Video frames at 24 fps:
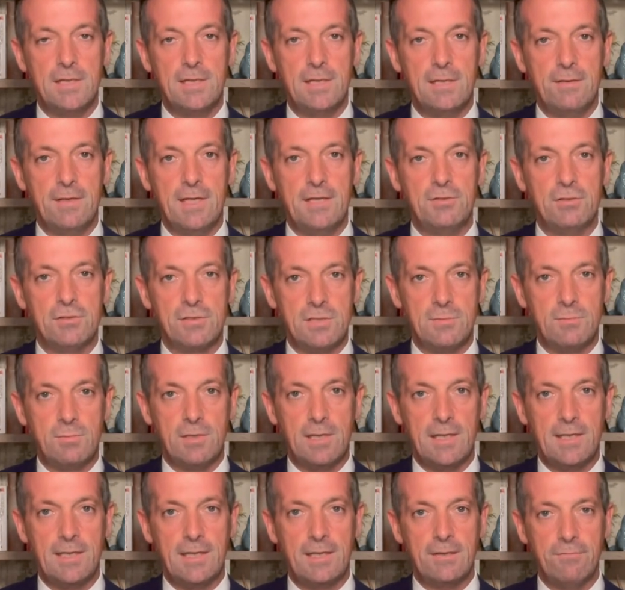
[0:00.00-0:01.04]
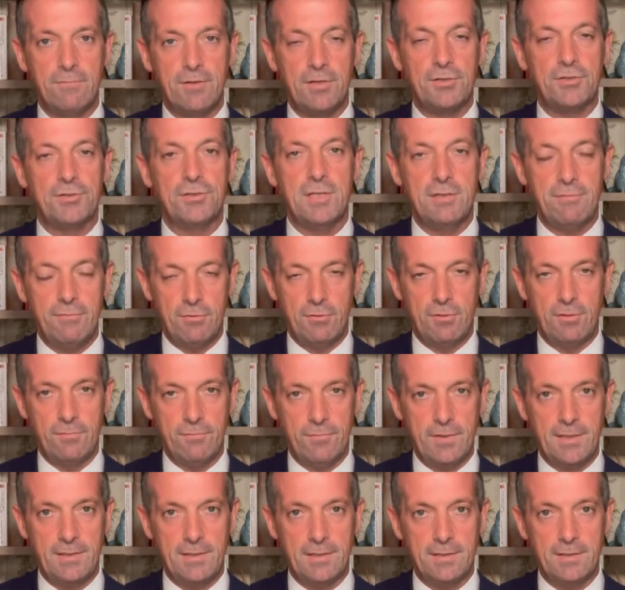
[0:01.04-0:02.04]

They just apply the conviction if you're convicted.